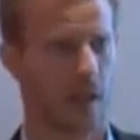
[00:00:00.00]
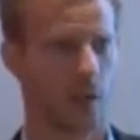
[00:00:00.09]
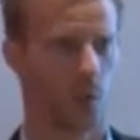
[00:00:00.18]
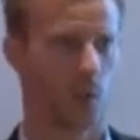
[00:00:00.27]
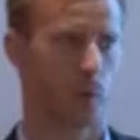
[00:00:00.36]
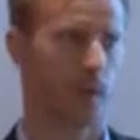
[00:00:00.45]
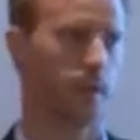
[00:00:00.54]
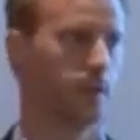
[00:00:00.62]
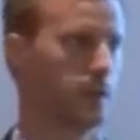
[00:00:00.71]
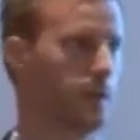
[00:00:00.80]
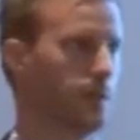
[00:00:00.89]
where we
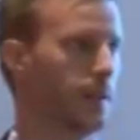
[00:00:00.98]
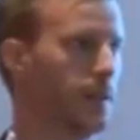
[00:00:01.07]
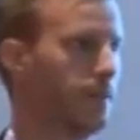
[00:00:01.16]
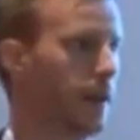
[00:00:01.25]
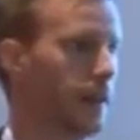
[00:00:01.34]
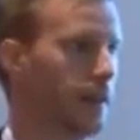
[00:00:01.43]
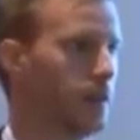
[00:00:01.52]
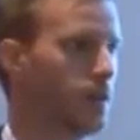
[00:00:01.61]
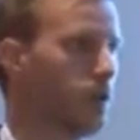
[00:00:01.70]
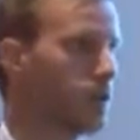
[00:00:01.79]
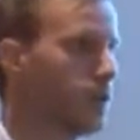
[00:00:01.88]
simply divided
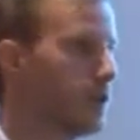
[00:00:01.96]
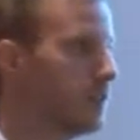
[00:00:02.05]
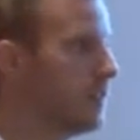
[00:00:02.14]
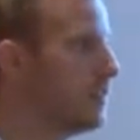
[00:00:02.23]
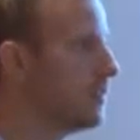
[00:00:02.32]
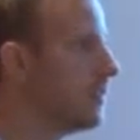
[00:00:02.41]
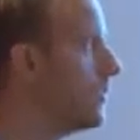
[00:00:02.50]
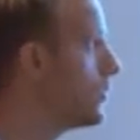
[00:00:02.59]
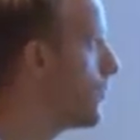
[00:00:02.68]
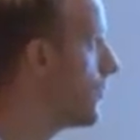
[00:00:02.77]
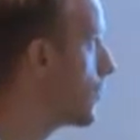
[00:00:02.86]
all currencies
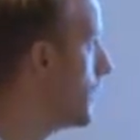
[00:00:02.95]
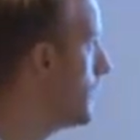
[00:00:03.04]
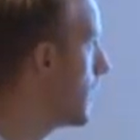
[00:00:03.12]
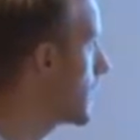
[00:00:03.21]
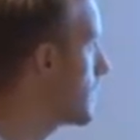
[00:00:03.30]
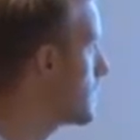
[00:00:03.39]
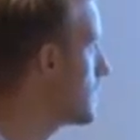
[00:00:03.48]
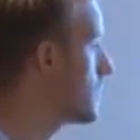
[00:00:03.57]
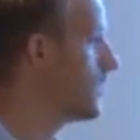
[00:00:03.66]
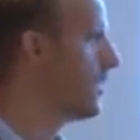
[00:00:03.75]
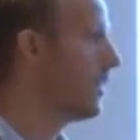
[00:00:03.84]
into 3
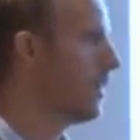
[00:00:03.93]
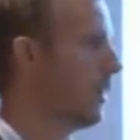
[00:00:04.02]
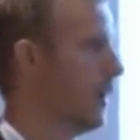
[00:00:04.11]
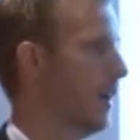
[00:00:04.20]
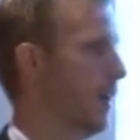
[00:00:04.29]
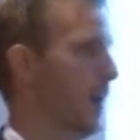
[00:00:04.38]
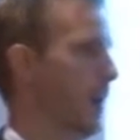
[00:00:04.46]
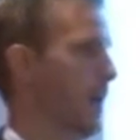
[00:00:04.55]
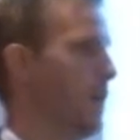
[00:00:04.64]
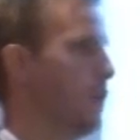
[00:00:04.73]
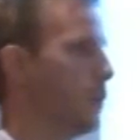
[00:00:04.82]
buckets,
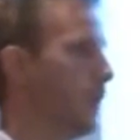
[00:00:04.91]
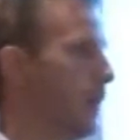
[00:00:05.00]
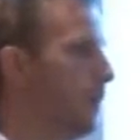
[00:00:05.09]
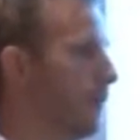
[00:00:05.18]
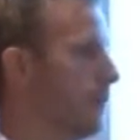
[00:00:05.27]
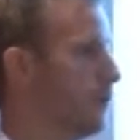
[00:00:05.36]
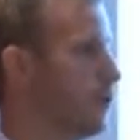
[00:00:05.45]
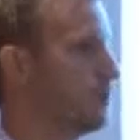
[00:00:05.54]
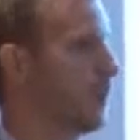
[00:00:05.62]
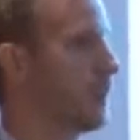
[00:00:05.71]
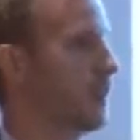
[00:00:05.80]
where the
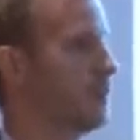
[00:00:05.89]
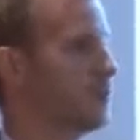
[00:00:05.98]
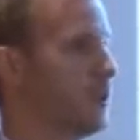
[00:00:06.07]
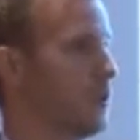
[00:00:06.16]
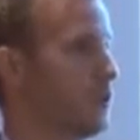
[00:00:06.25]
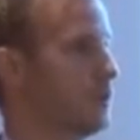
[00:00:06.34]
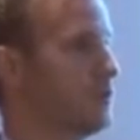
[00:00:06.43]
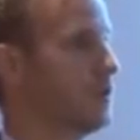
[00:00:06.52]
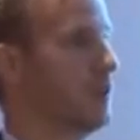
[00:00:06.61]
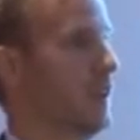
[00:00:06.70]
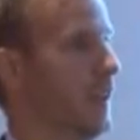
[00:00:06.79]
first bucket were not
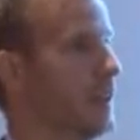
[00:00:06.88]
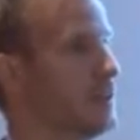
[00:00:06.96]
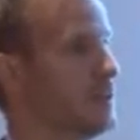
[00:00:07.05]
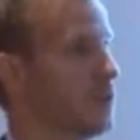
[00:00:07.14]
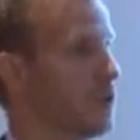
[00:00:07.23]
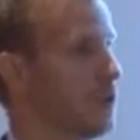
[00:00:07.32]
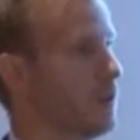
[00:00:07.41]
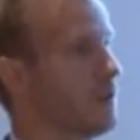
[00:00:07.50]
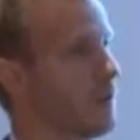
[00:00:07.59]
hedged at all.